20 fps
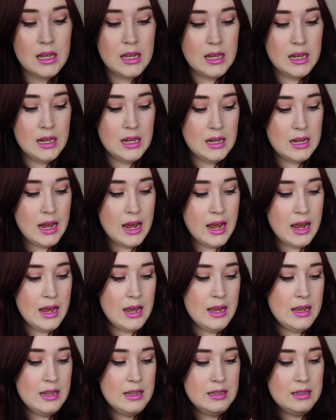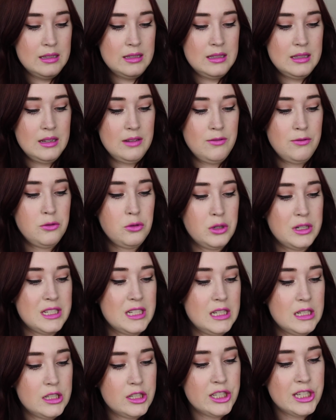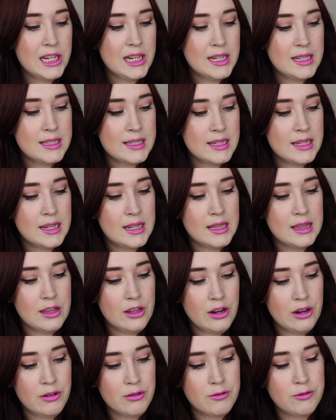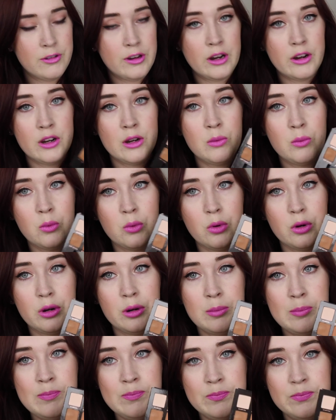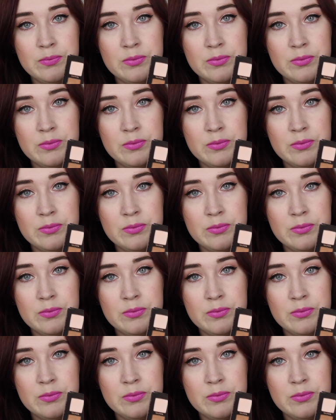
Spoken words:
It has 14 shades in it. They're very warm.